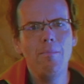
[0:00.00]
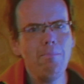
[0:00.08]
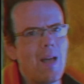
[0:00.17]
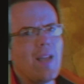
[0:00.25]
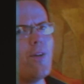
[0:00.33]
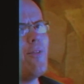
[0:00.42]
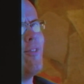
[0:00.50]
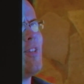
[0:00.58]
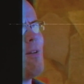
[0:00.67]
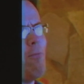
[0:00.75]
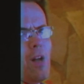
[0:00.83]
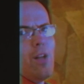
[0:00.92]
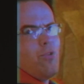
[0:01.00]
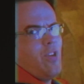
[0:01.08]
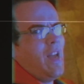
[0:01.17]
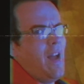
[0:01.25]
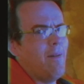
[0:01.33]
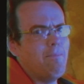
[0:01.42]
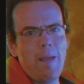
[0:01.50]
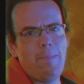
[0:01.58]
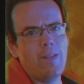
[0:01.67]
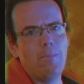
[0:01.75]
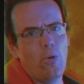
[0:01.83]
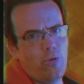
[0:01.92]
my OC Ranch here may be
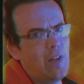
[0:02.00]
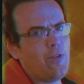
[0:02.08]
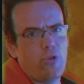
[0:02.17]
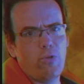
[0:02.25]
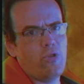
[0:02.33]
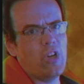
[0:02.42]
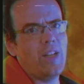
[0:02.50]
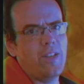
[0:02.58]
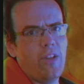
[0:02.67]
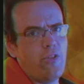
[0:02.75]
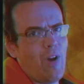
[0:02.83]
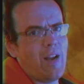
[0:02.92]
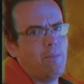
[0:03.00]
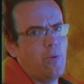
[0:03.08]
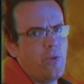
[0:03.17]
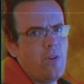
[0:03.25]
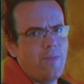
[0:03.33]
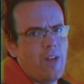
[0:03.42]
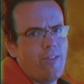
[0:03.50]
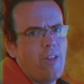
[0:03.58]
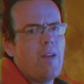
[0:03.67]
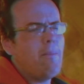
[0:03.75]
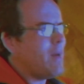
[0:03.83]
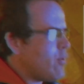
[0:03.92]
the more logical child in the Dragon Ball universe,
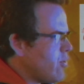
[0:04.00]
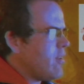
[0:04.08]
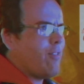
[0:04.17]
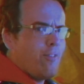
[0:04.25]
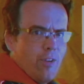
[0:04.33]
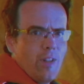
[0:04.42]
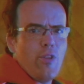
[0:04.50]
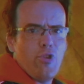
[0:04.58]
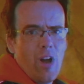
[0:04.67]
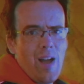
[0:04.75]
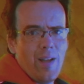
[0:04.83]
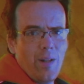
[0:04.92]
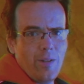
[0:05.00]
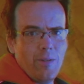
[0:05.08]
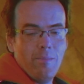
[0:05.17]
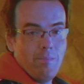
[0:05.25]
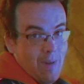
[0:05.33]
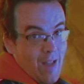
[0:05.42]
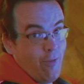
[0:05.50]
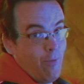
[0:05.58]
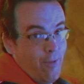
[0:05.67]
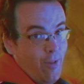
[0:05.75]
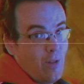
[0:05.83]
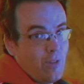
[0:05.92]
but she is still a child. As a
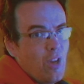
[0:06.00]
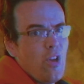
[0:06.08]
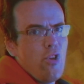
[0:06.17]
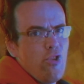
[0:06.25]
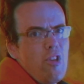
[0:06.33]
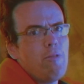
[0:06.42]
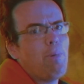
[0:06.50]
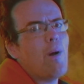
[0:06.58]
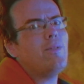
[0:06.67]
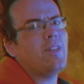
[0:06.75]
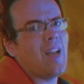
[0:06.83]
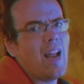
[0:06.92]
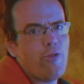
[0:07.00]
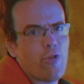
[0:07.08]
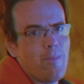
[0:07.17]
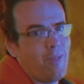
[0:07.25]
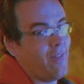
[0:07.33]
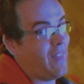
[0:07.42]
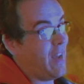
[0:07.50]
result, she is prone to tantrums, and